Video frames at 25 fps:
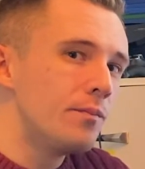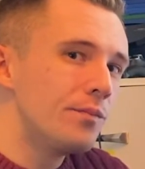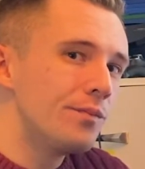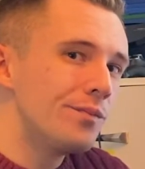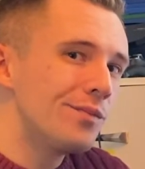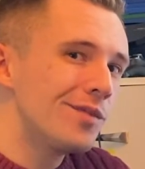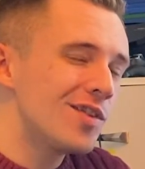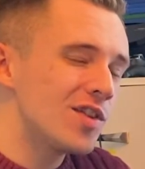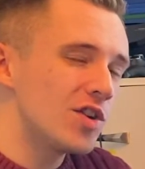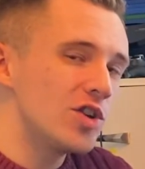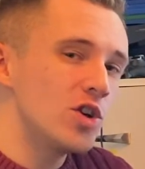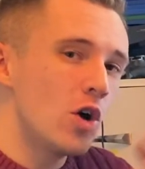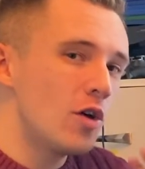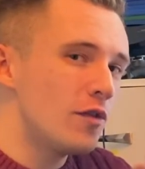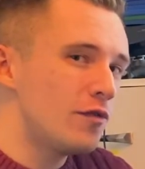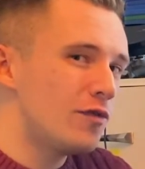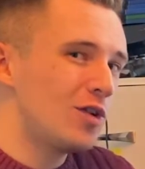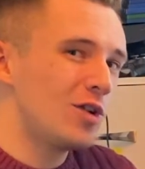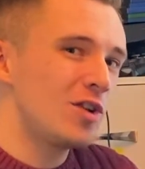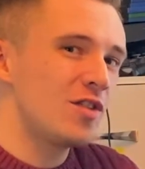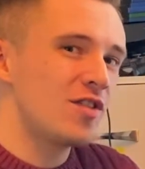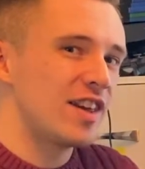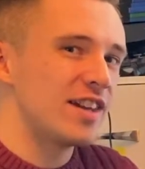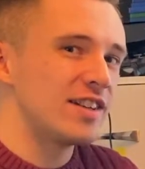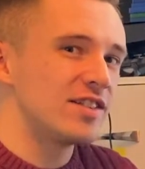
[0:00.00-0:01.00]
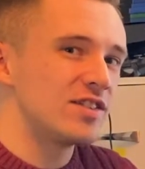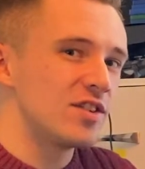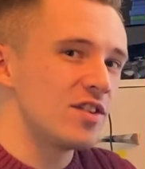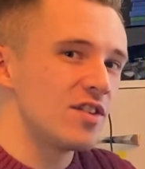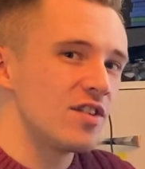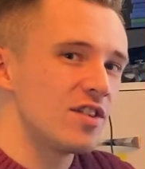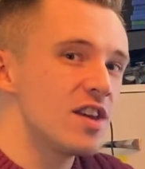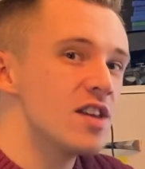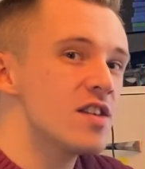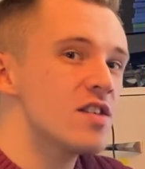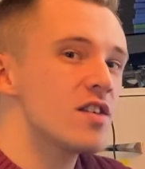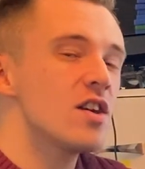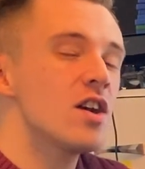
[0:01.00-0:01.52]
So not full
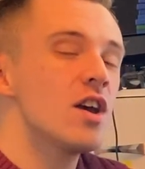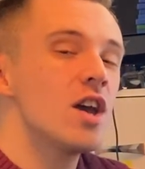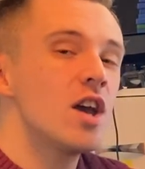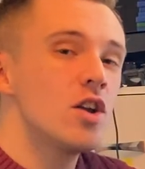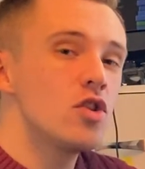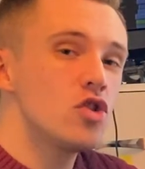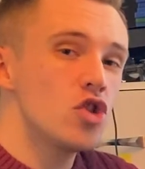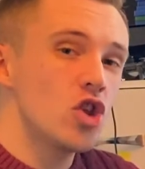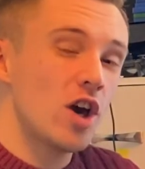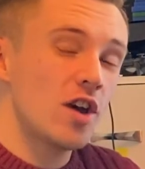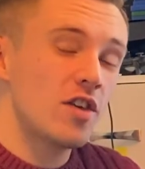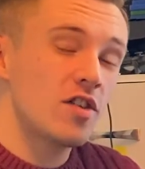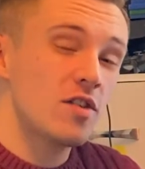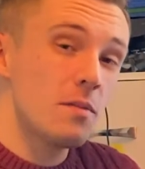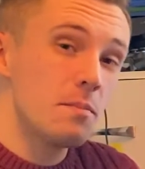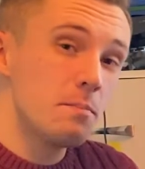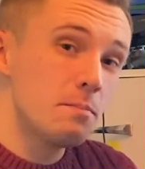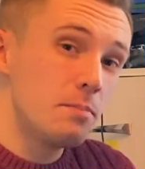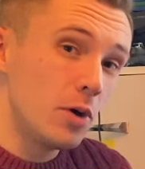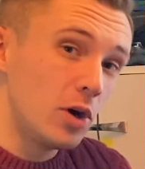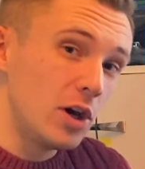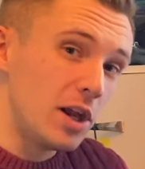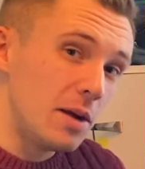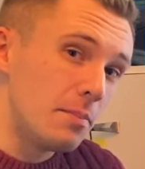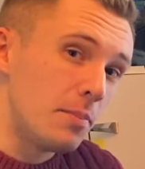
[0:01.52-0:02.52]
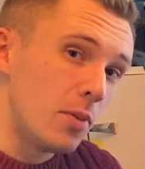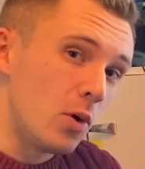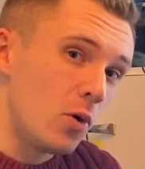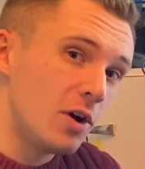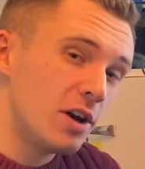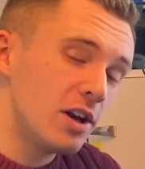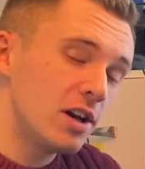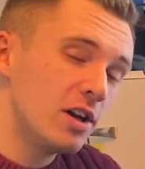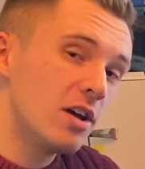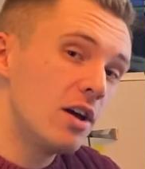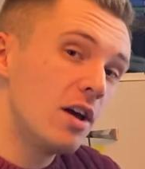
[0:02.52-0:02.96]
sentences, just bullet point,